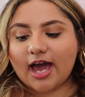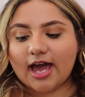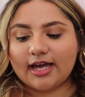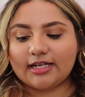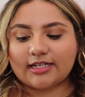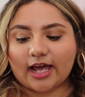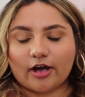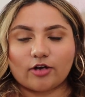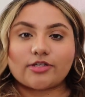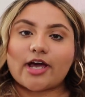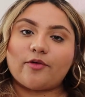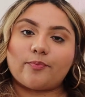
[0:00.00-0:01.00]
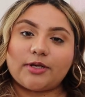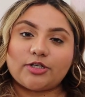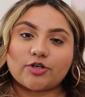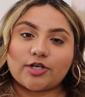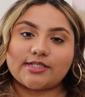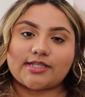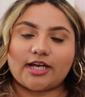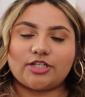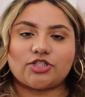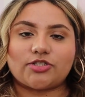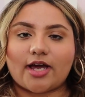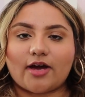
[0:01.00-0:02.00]
And I also have Pinterest. I
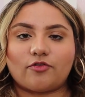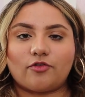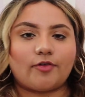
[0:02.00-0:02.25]
just have a